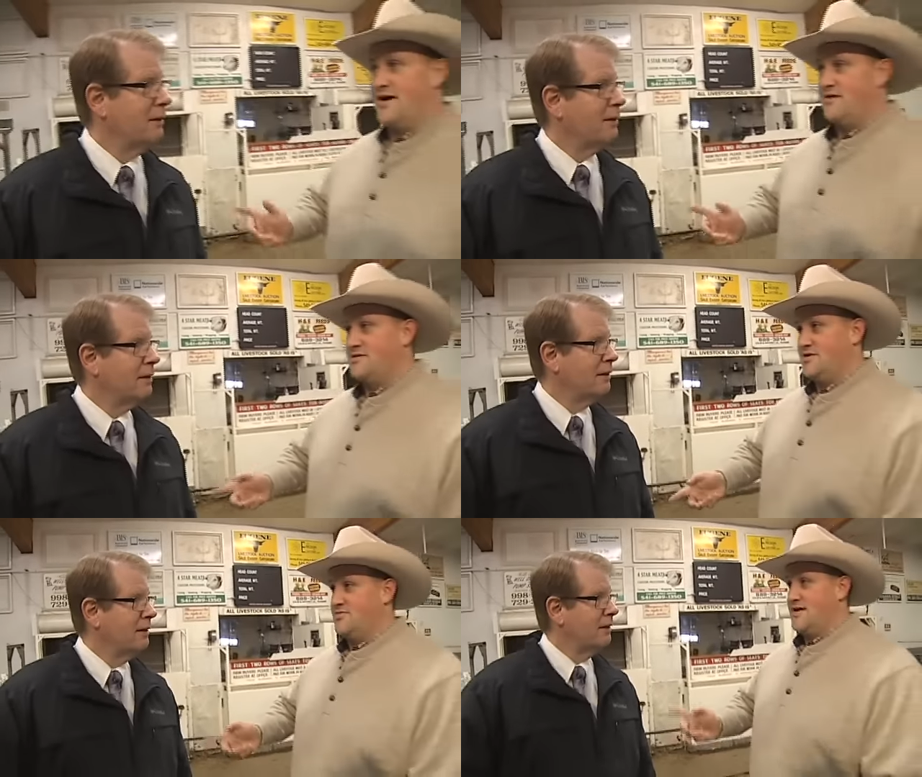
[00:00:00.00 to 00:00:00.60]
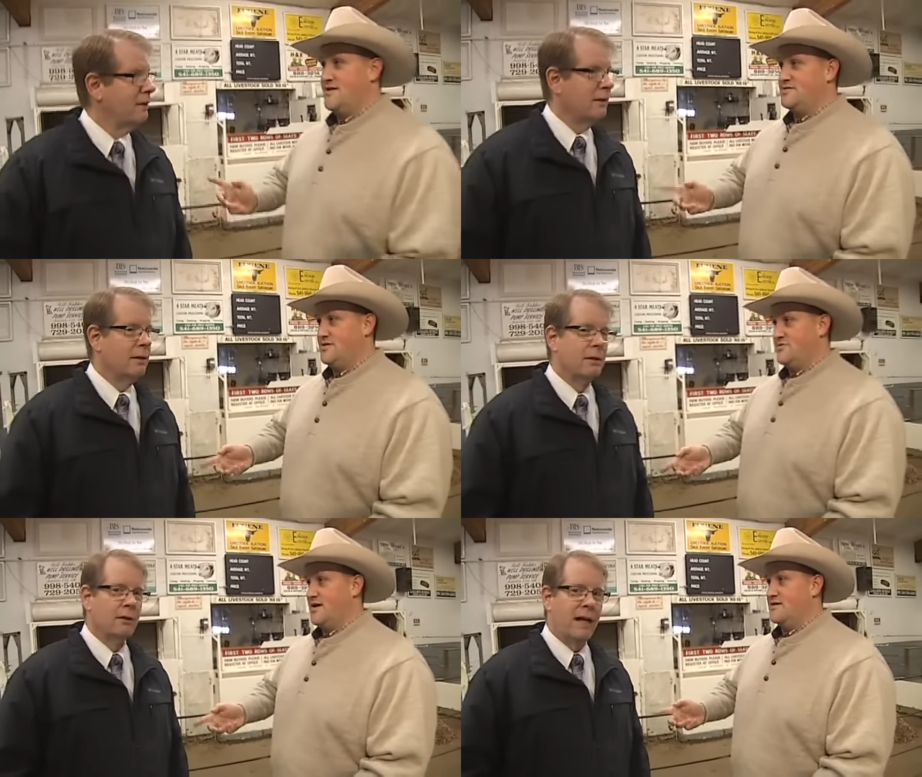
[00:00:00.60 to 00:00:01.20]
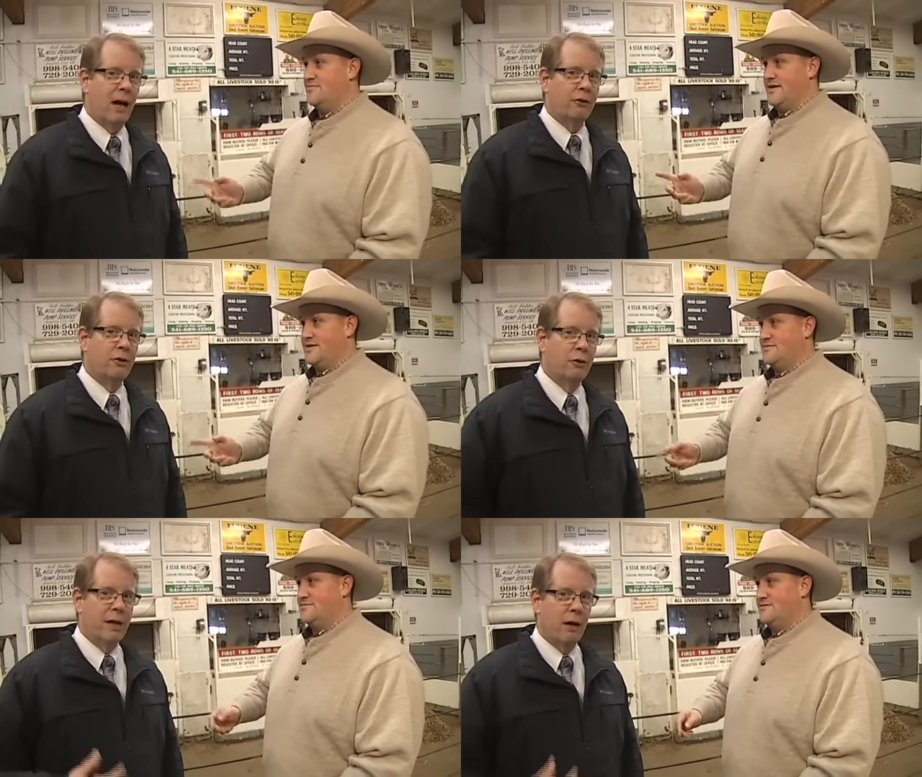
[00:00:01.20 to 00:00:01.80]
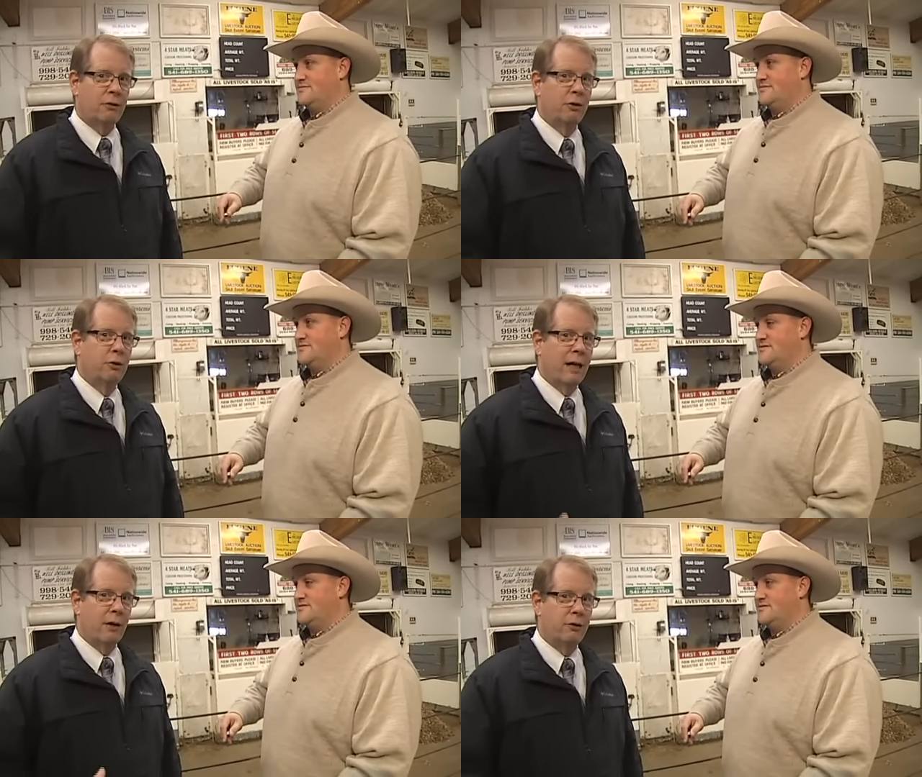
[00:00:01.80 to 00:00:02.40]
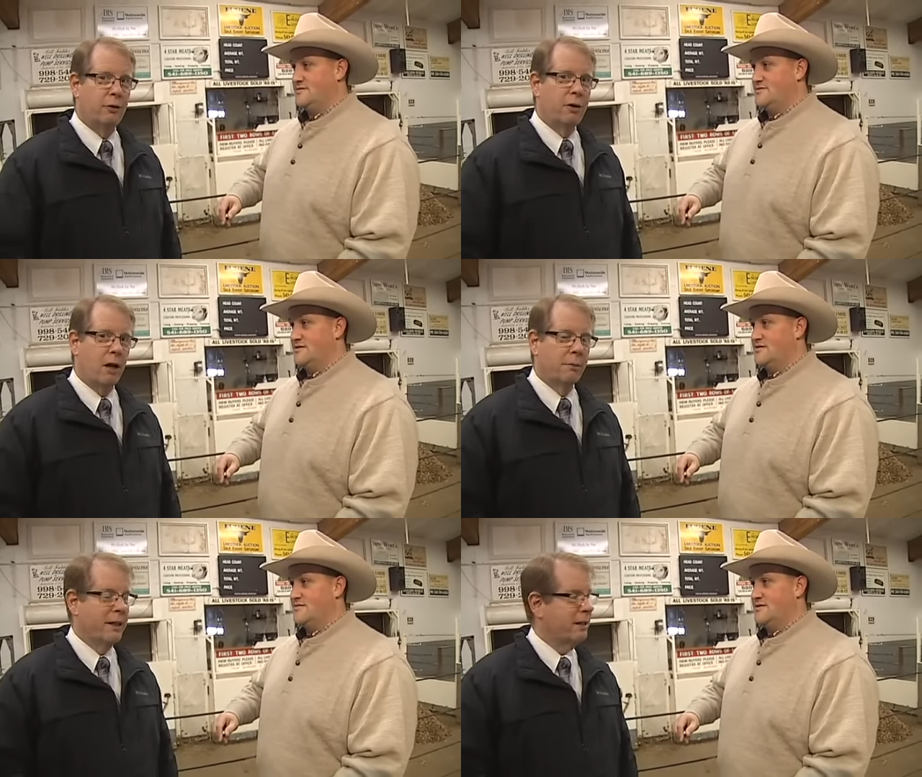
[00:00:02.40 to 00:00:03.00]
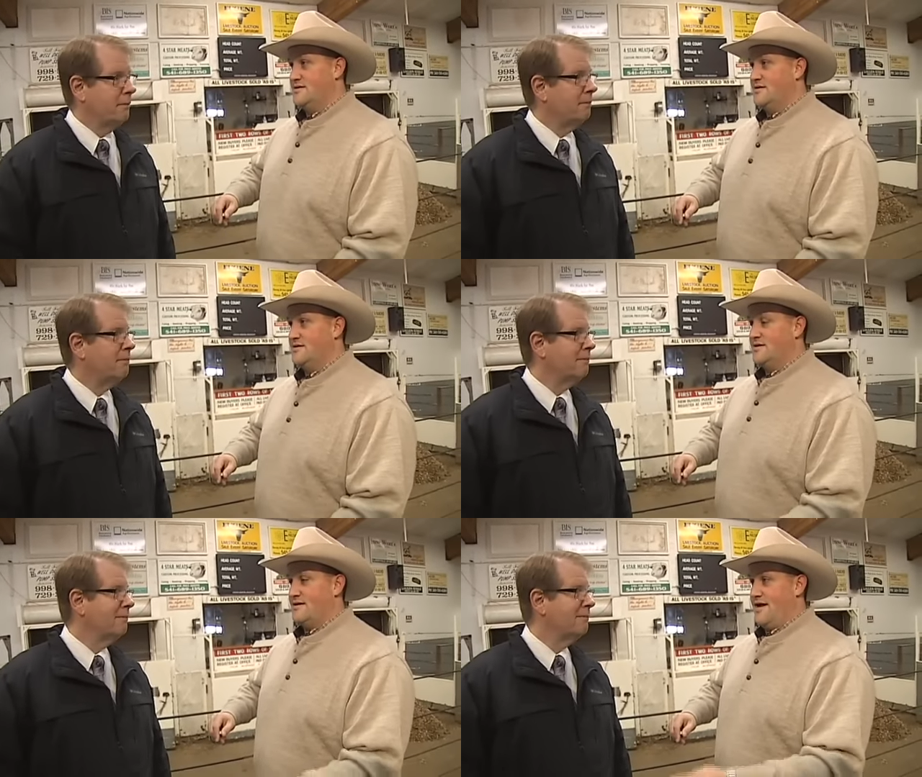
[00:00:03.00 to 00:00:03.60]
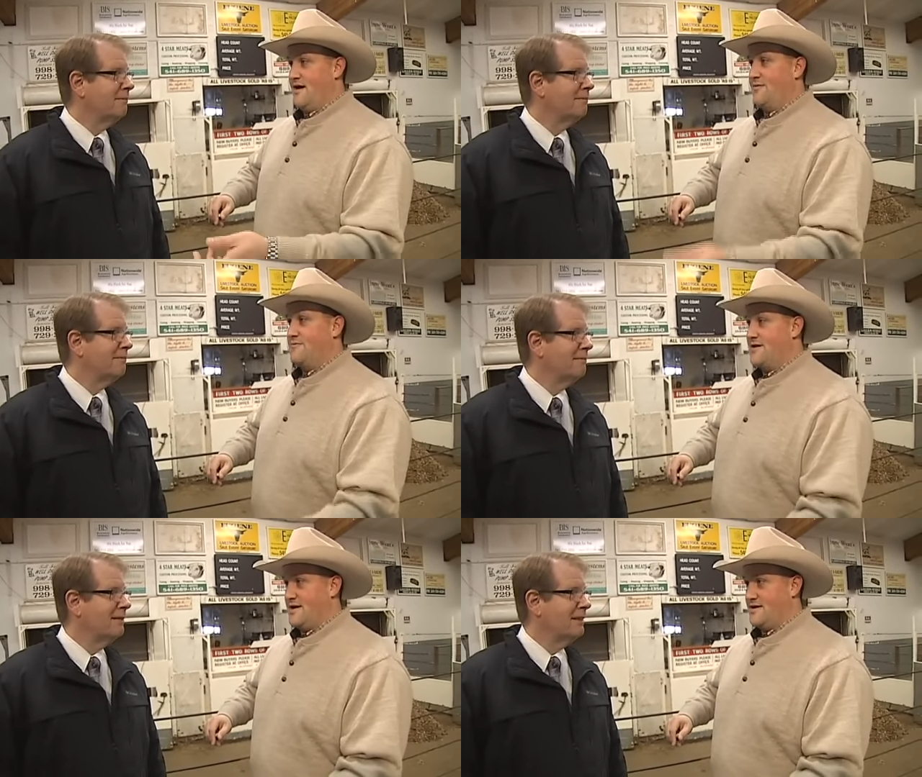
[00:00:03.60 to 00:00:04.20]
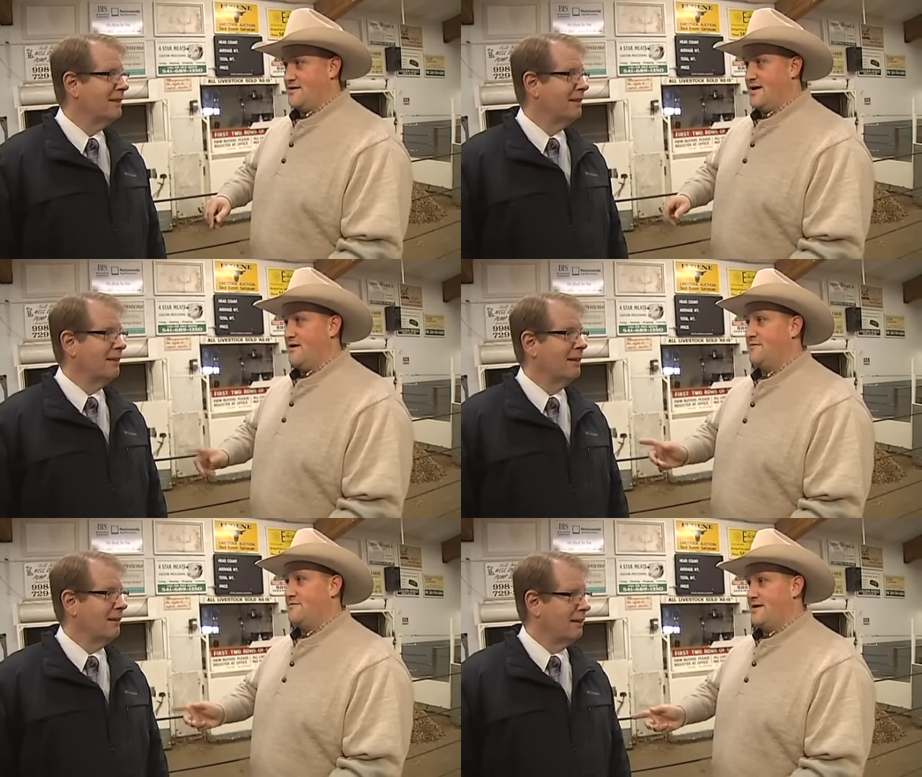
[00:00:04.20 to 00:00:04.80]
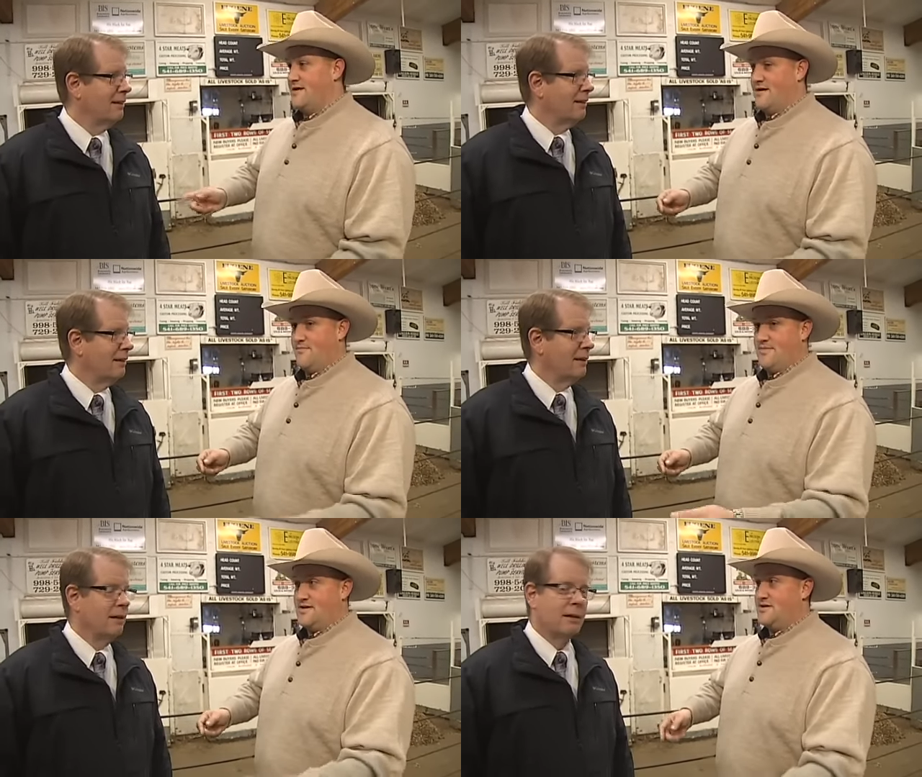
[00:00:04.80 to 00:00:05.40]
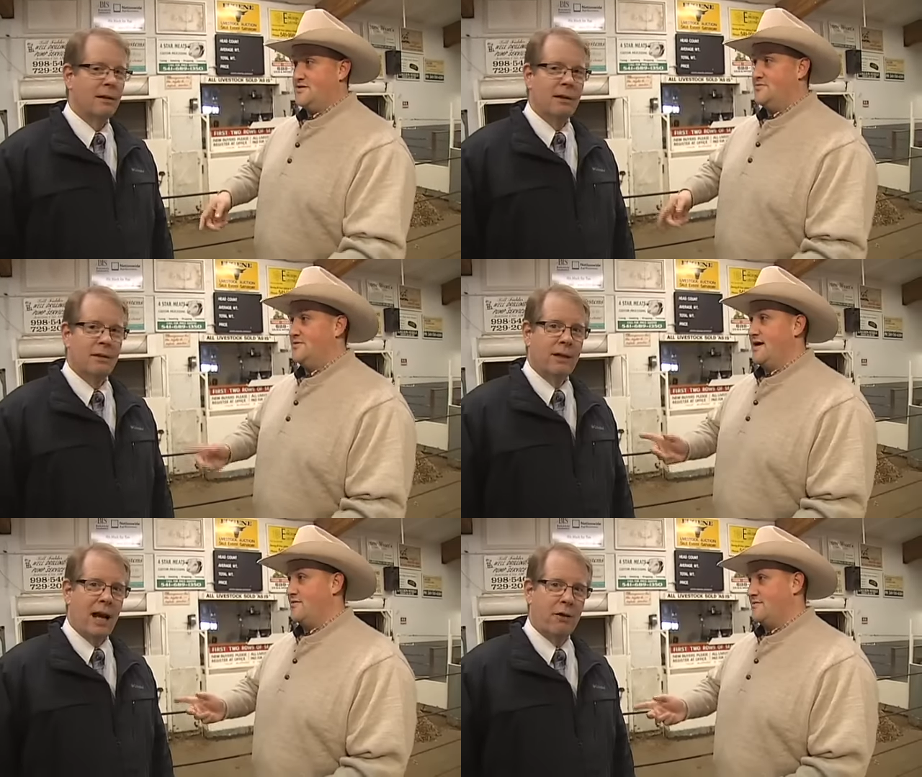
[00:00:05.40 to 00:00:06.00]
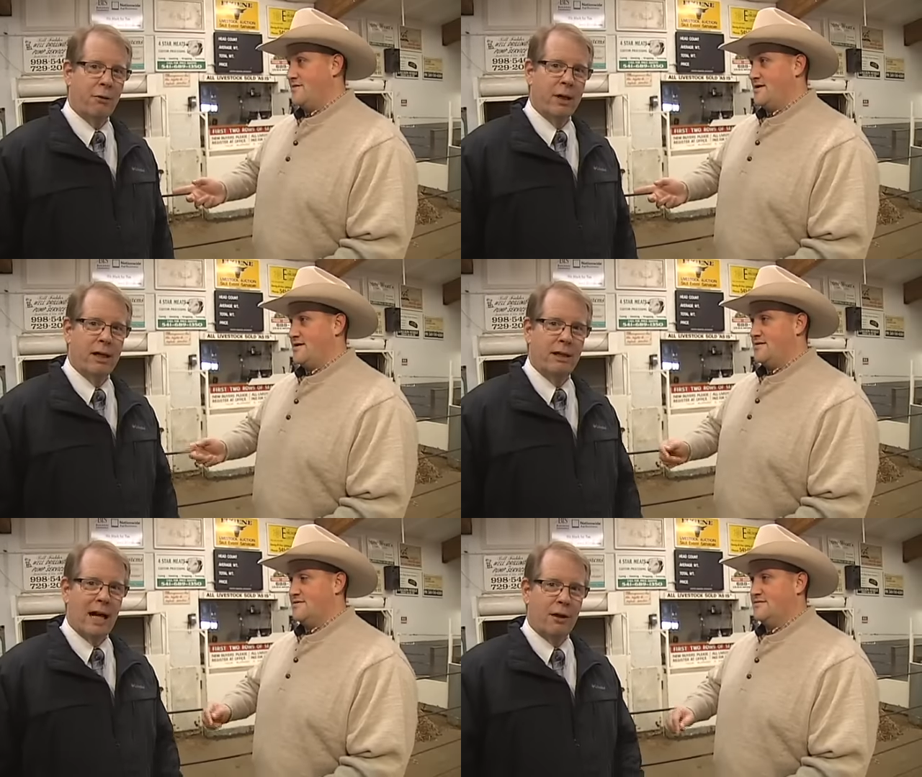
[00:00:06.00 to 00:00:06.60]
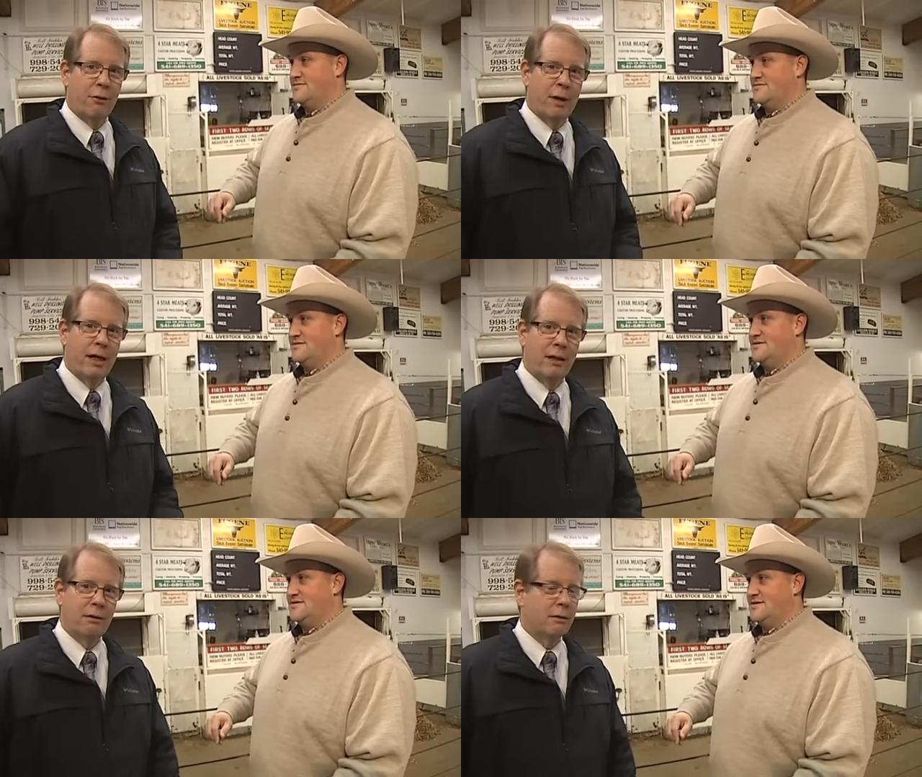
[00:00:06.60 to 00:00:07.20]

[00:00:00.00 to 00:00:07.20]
Speaker 1: Now two. Now two dollar now bid. Now
Speaker 2: two. Now two. Now two dollar bid.
Speaker 1: Now three. Now three. I'm bid two. Now, now three. three. Now three.